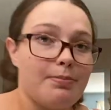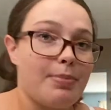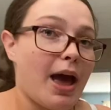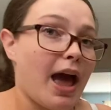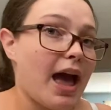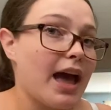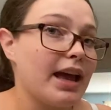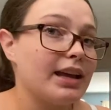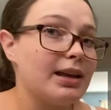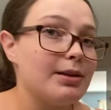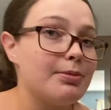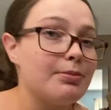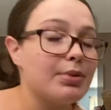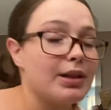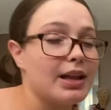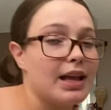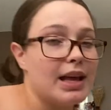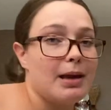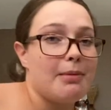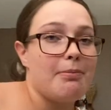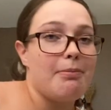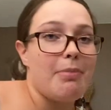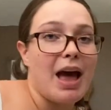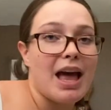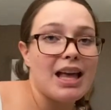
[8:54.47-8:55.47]
pack and
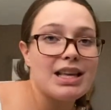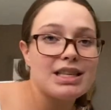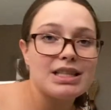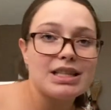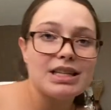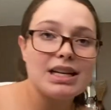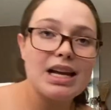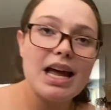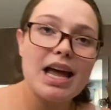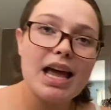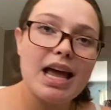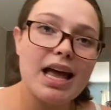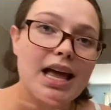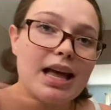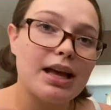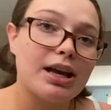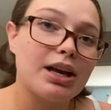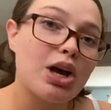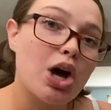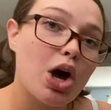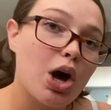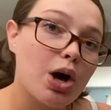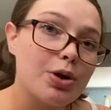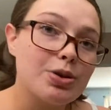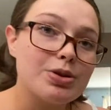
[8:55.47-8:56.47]
play, bassinet,
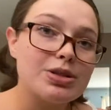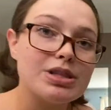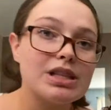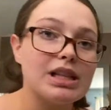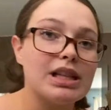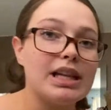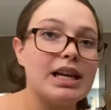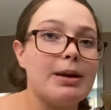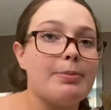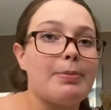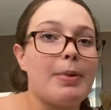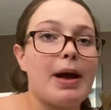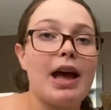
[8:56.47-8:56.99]
co-sleep.